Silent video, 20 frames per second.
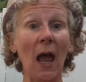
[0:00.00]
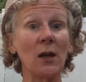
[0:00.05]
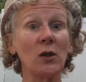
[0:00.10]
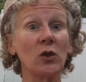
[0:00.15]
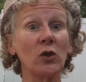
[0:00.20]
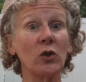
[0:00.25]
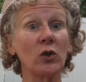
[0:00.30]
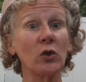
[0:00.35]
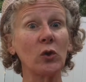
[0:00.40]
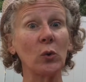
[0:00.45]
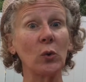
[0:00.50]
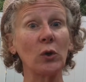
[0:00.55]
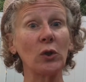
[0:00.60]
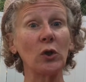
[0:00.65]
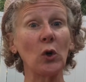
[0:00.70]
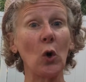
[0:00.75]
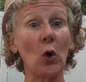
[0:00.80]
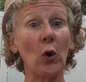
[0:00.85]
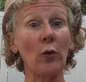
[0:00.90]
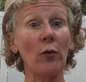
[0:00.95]
and
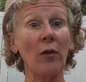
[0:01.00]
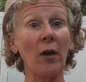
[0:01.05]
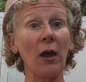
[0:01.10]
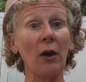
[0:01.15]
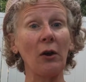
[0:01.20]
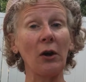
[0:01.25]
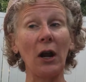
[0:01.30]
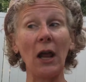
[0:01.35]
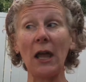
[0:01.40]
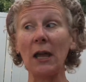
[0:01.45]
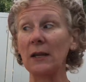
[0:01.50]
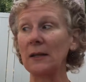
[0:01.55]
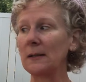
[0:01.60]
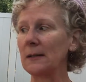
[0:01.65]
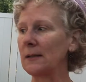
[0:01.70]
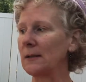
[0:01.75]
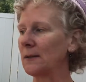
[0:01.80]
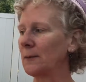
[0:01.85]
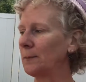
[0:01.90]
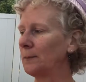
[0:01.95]
stood on their
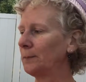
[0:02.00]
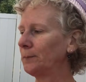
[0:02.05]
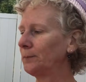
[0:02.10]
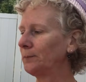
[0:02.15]
heads.